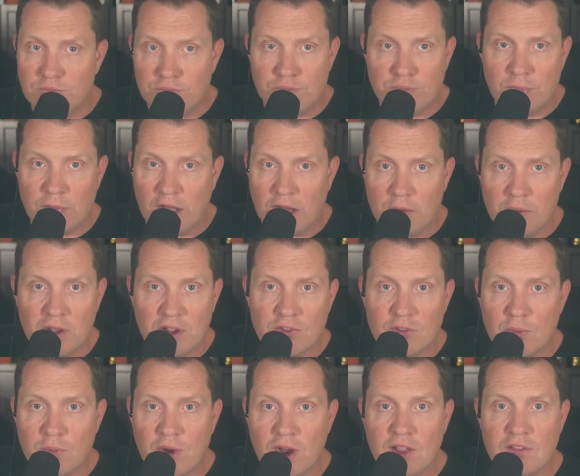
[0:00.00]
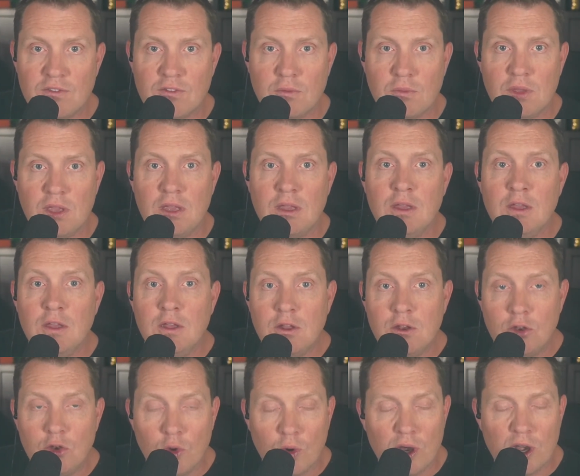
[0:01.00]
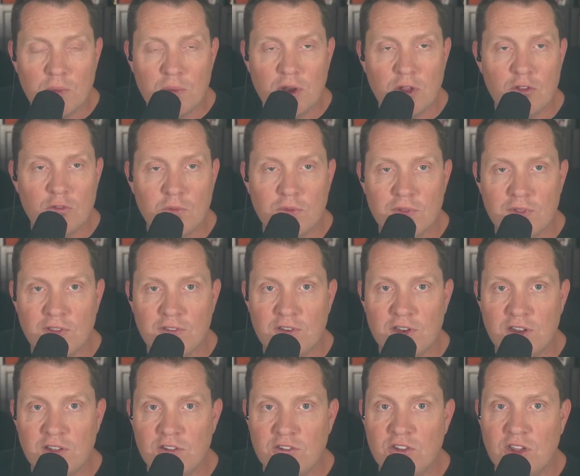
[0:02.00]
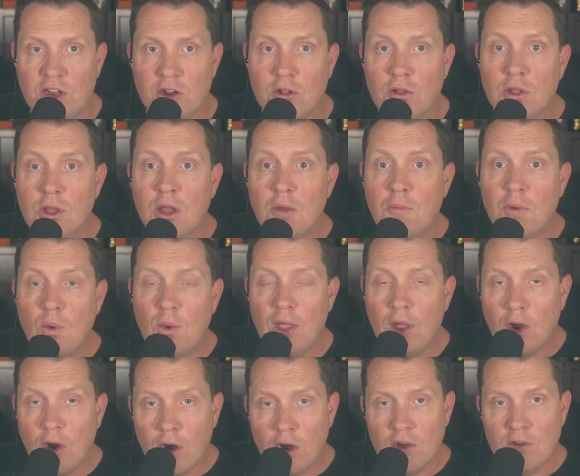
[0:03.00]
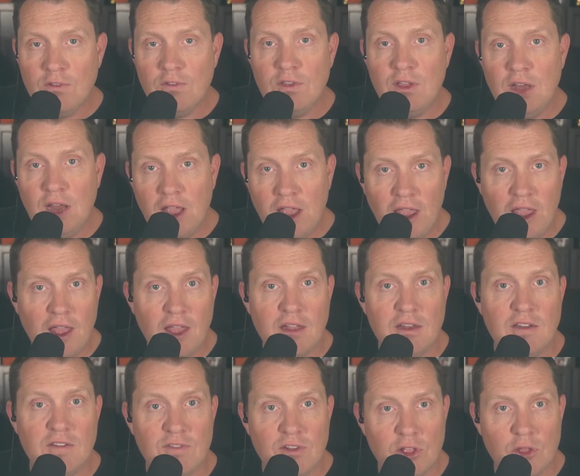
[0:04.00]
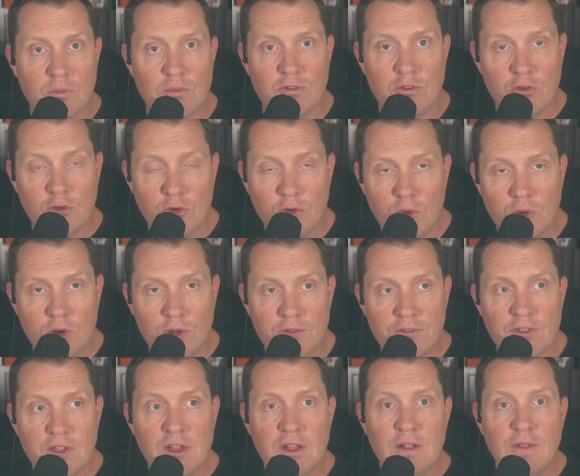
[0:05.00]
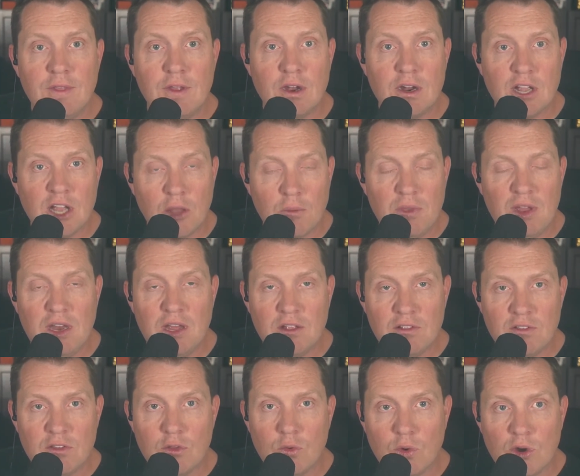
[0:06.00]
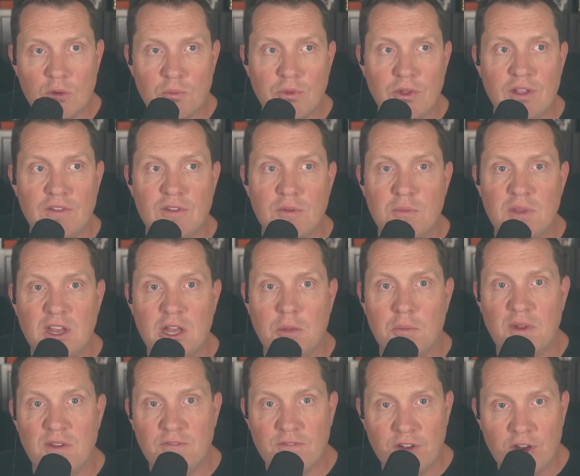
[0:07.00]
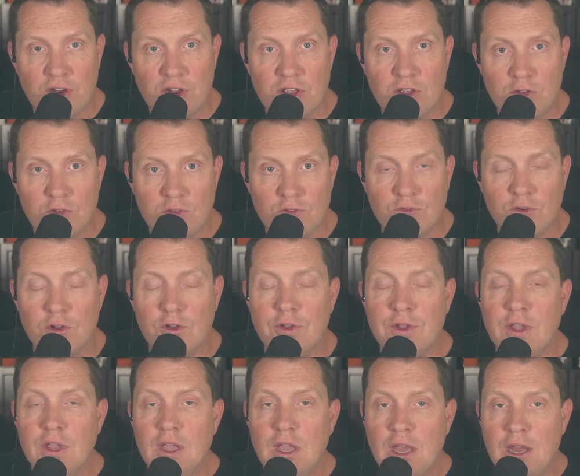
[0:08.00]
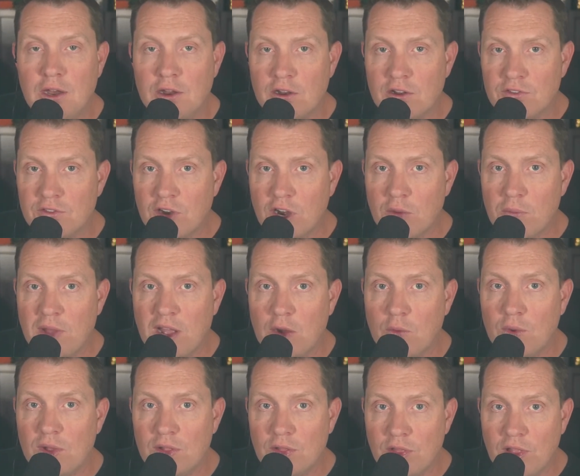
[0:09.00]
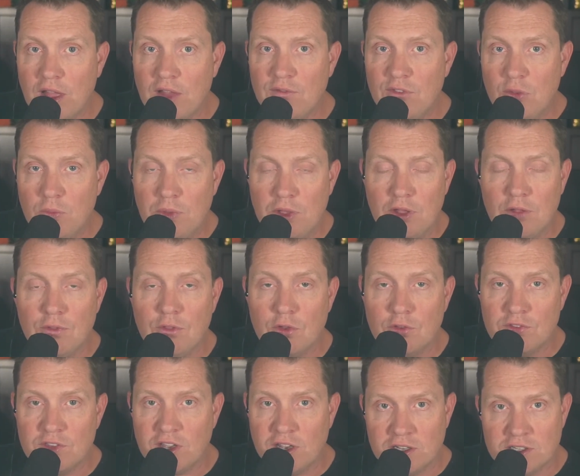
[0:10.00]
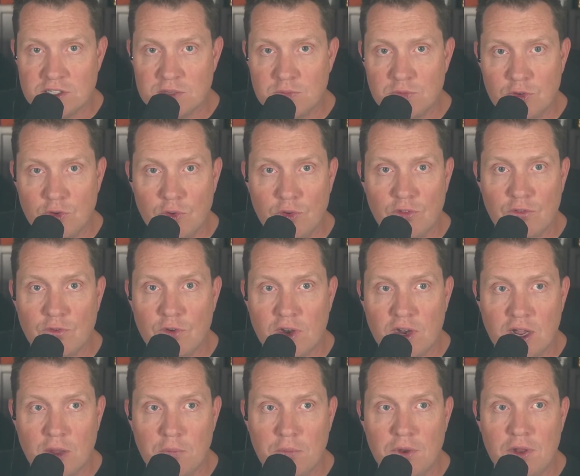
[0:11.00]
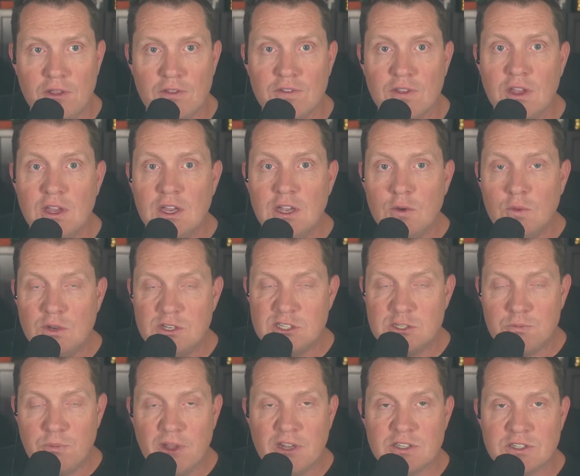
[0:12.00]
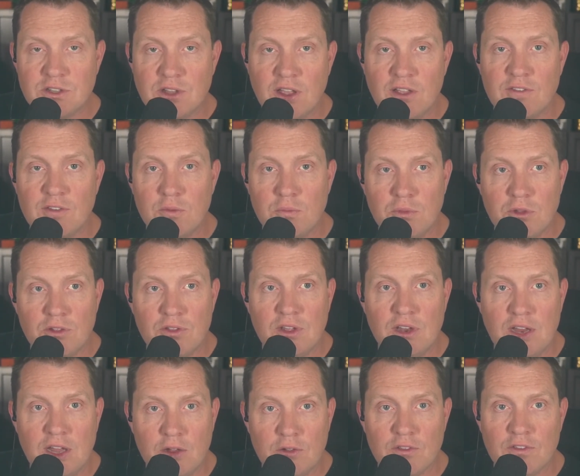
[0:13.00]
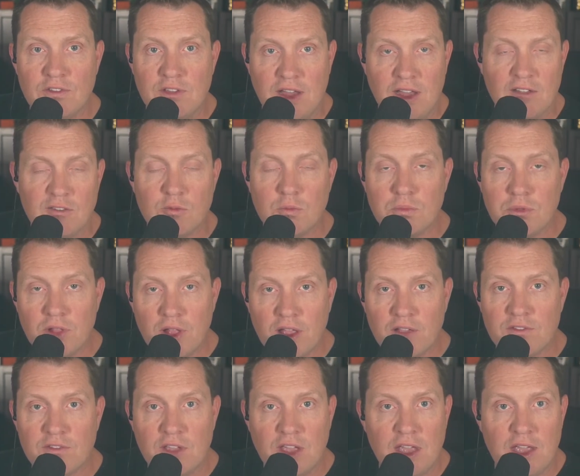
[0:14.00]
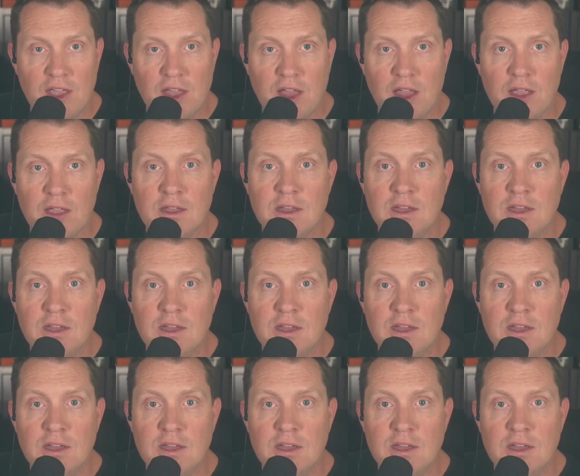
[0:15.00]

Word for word: Not a big surprise to me, nor anybody who's been listening to the channel. But we are seeing AI develop tools that are coming into the workplace and becoming very useful. And here at Startup Hakk, we love to build those custom tools for companies. We specialize in building out SaaS plus AI,